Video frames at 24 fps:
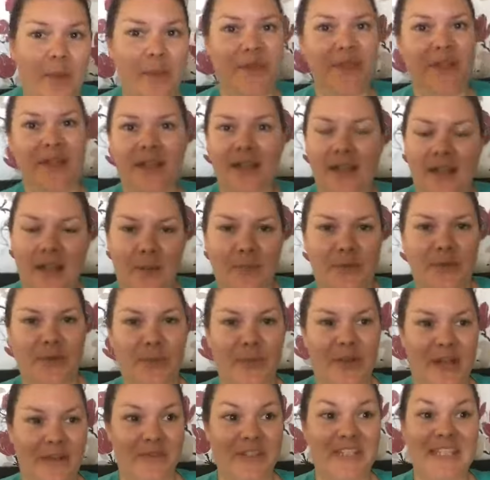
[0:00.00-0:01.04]
and clubs and
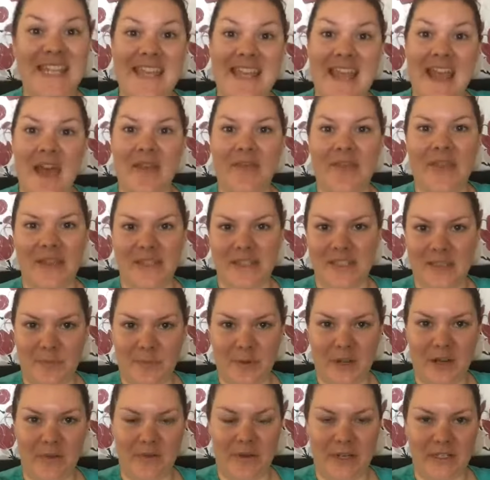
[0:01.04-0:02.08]
whatever to get the
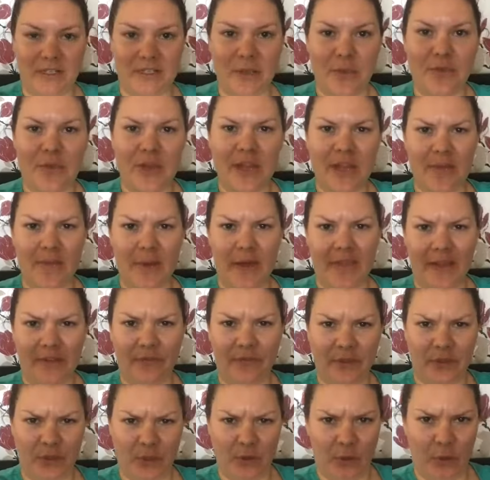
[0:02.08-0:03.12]
experience. So think about that
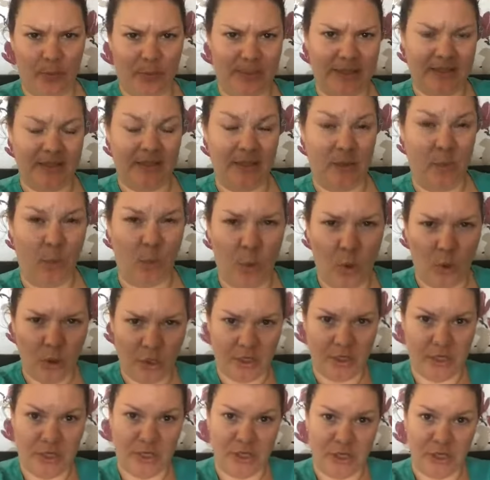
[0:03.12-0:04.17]
for your business. What
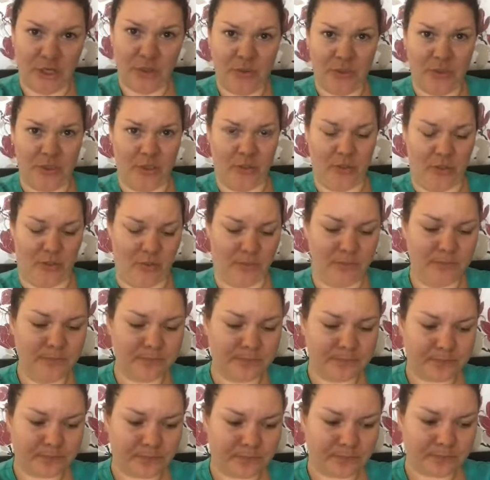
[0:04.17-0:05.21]
can you do
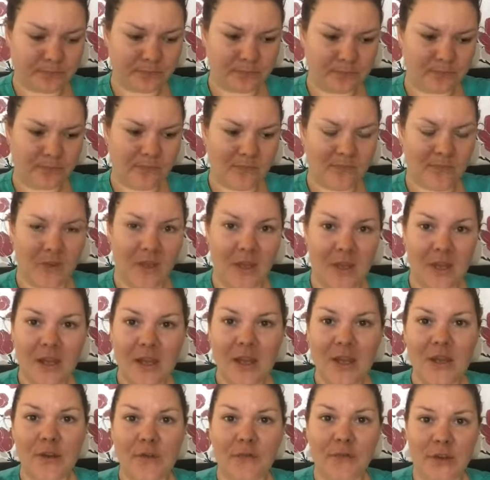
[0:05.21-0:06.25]

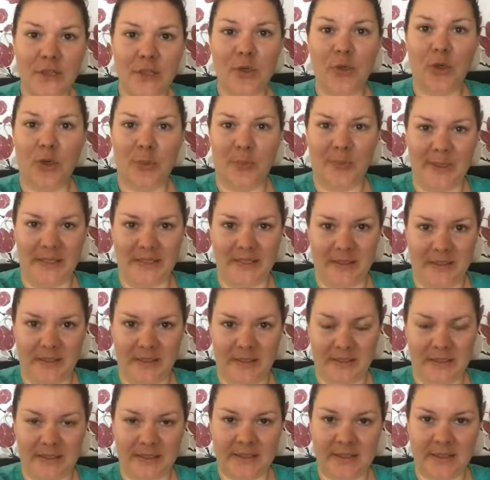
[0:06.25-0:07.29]
for your
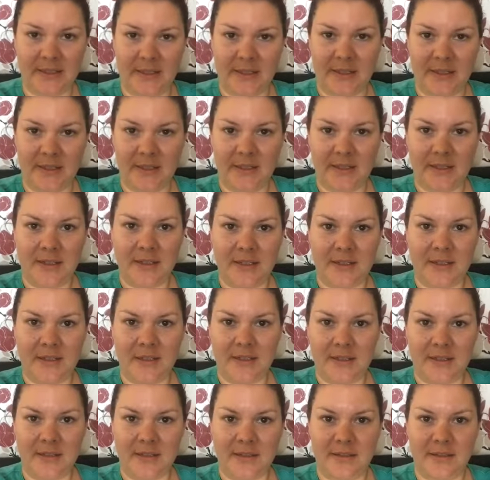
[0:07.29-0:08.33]
business?
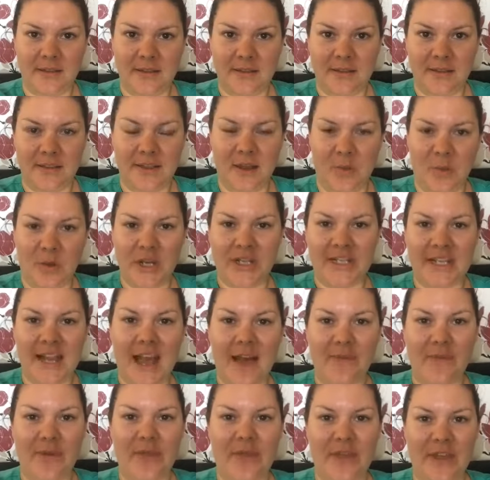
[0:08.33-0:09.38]
So I want you to
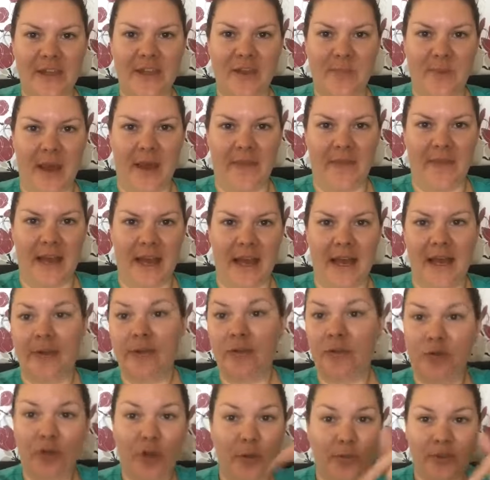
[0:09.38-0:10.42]
have a think about that,
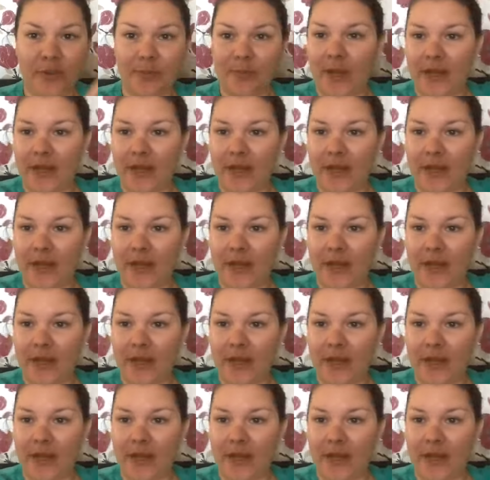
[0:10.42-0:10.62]
and drop some